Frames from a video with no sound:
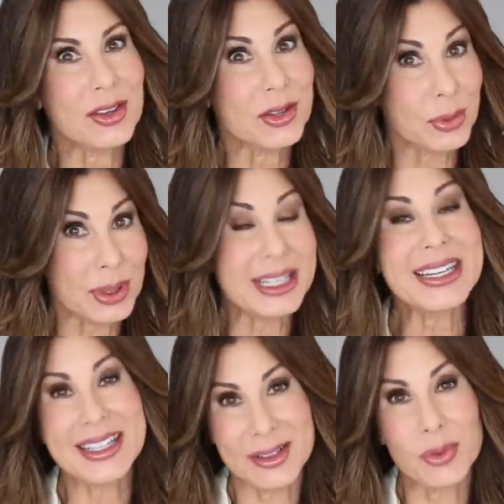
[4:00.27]

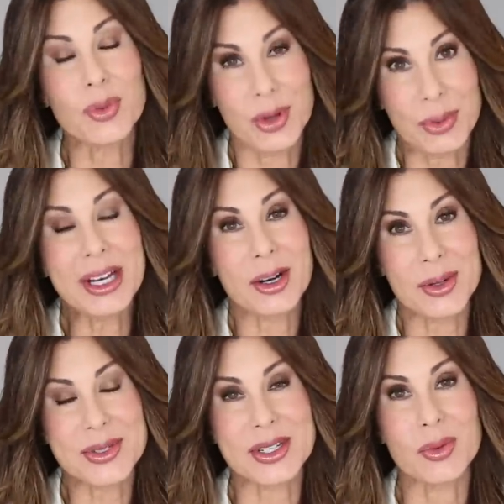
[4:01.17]
three and three
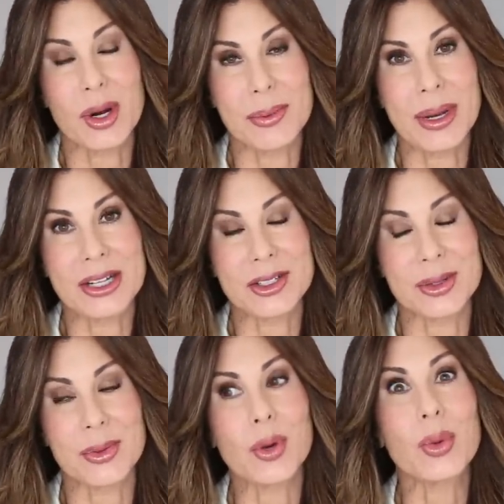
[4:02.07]
girls in one
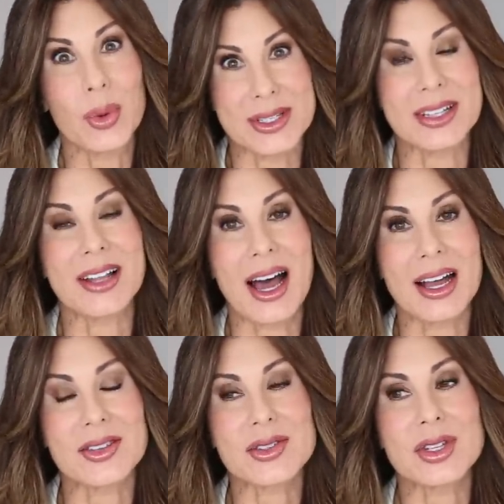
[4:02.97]
bedroom was a
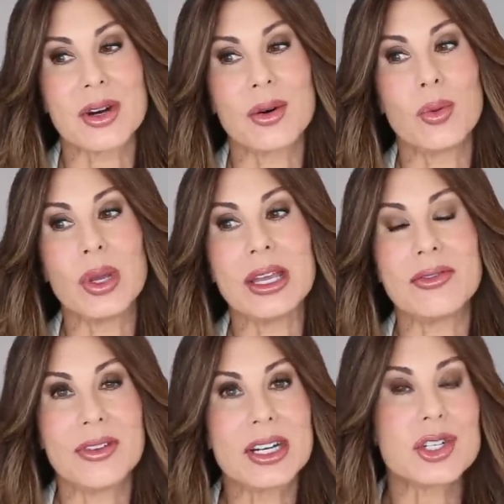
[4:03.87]
lot. So we
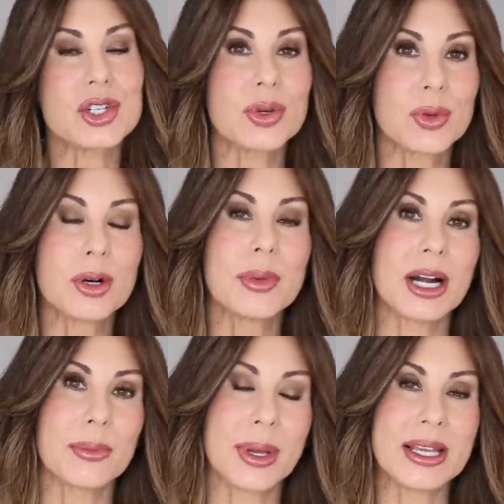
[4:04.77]
finished a room in
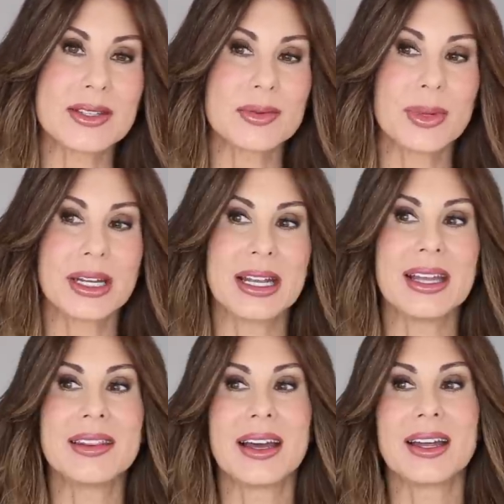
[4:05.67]
our basement
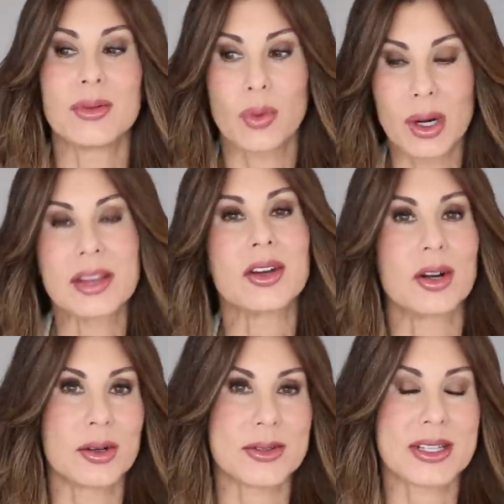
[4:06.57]
and then one of the
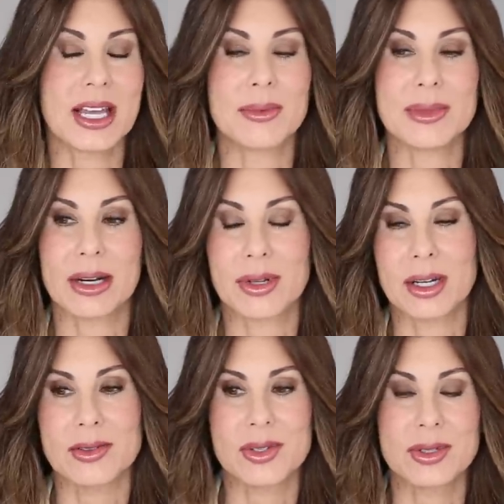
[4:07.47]
girls came down
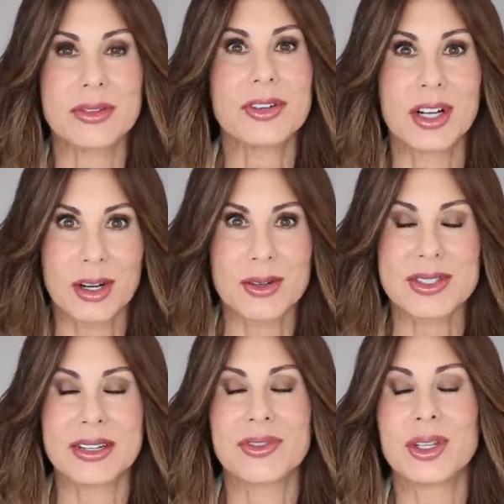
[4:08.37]
here. So different
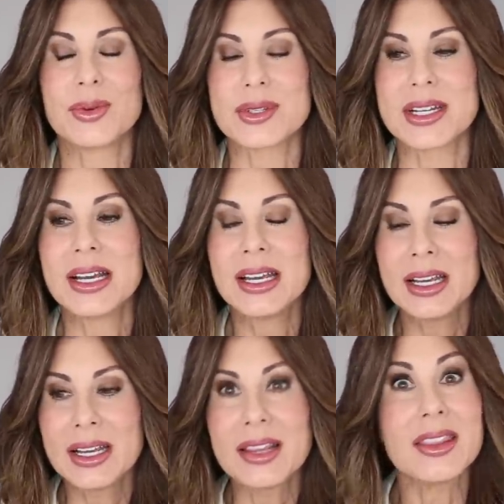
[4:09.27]
girls have used
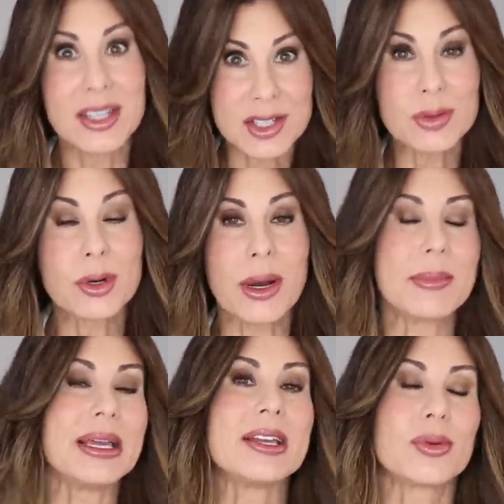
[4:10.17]
this room
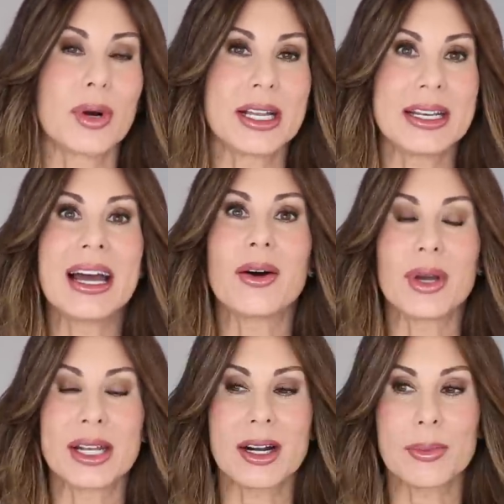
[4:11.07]
I'm in right now
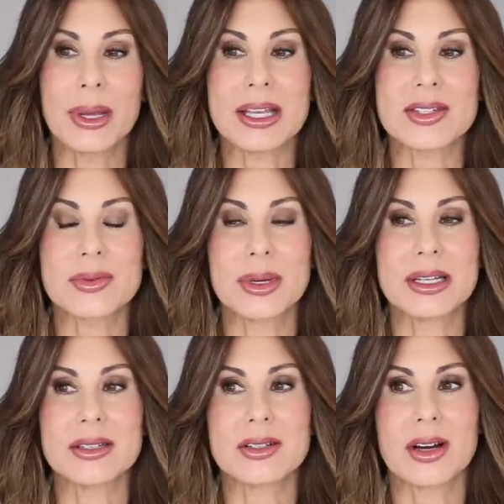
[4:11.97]
in our
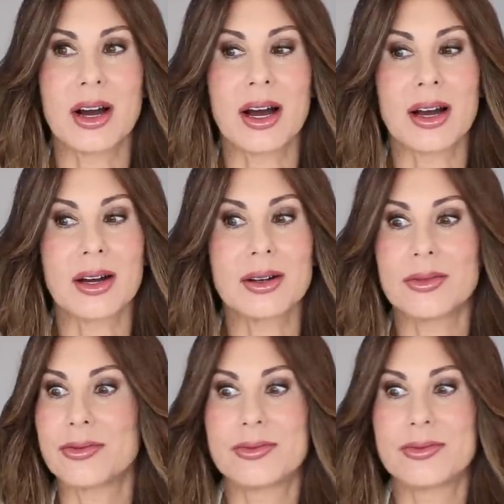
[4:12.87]
basement uh,